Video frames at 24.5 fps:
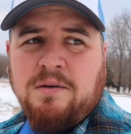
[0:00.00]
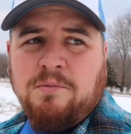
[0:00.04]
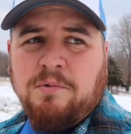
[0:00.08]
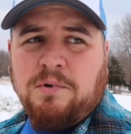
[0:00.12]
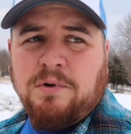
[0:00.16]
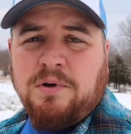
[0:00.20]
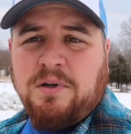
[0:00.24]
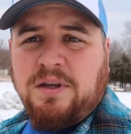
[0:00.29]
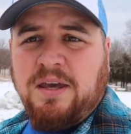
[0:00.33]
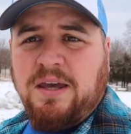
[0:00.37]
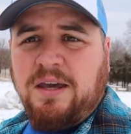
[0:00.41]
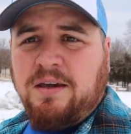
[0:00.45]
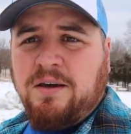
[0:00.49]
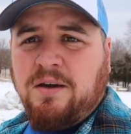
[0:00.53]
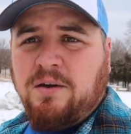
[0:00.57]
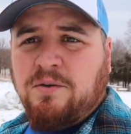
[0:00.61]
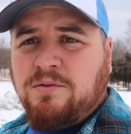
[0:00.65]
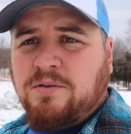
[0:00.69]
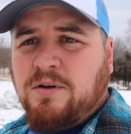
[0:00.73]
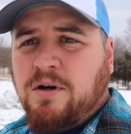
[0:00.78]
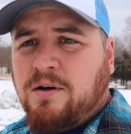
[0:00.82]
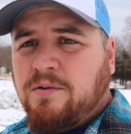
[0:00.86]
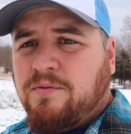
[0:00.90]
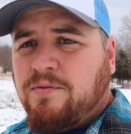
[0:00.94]
where the
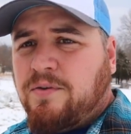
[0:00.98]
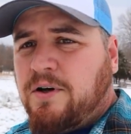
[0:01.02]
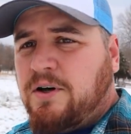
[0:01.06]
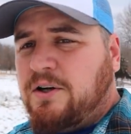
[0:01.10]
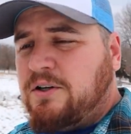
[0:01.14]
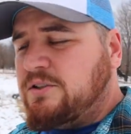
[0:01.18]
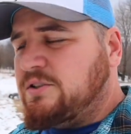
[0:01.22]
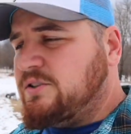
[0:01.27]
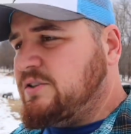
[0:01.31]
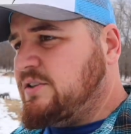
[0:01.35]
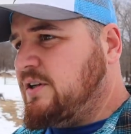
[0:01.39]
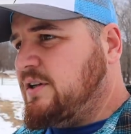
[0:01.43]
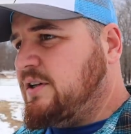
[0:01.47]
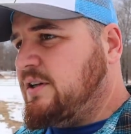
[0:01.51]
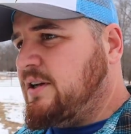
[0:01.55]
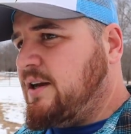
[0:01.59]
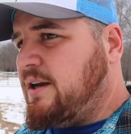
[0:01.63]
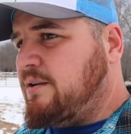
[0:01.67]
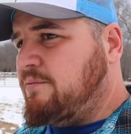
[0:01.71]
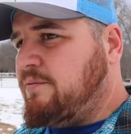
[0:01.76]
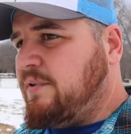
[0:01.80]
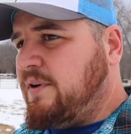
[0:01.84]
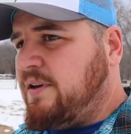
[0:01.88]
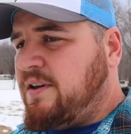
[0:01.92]
Kikos are first
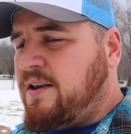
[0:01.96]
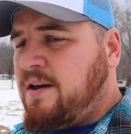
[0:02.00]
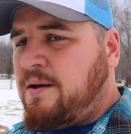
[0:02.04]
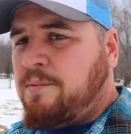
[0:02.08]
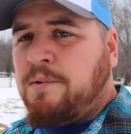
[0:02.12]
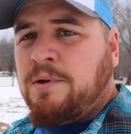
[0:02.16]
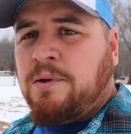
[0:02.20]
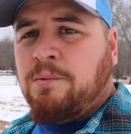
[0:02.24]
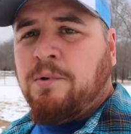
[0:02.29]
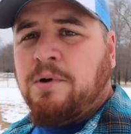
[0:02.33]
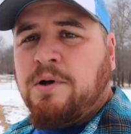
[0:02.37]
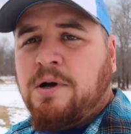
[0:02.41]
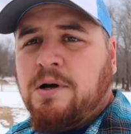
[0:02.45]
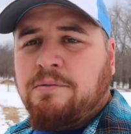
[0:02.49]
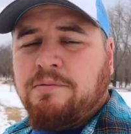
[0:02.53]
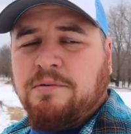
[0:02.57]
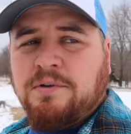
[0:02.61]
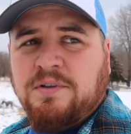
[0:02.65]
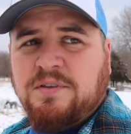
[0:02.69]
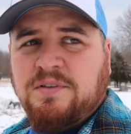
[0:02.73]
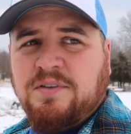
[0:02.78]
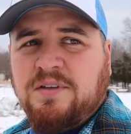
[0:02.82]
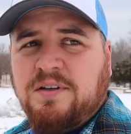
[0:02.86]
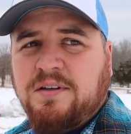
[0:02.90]
and feed them, and then we'll go
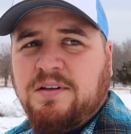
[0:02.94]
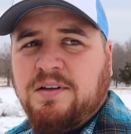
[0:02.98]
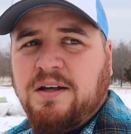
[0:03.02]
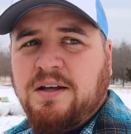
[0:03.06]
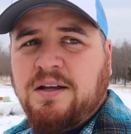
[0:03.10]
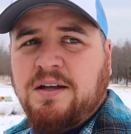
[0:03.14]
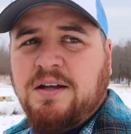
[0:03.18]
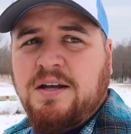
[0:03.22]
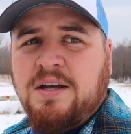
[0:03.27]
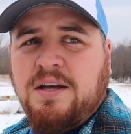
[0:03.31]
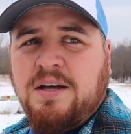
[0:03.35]
over and see the